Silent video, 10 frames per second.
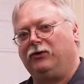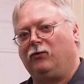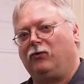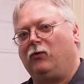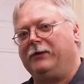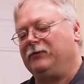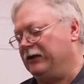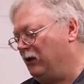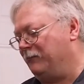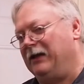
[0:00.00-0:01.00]
You want to wipe it
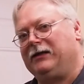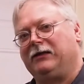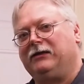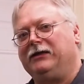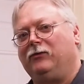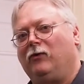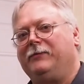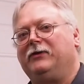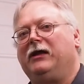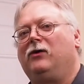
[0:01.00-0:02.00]
down, make it clean,
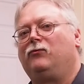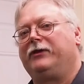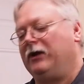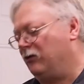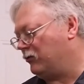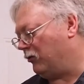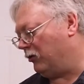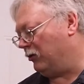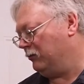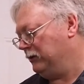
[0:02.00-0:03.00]
wipe it down with
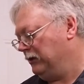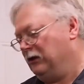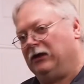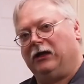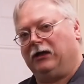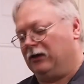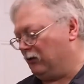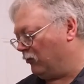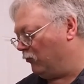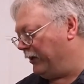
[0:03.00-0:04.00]
alcohol
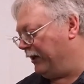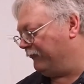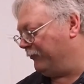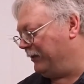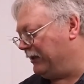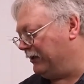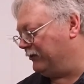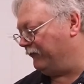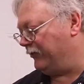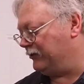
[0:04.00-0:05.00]
or whatever, because
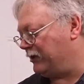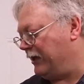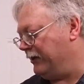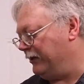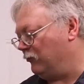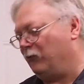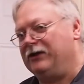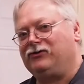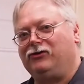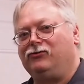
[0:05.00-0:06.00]
if it's got any
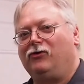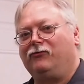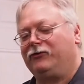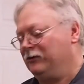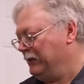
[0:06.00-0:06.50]
residue over,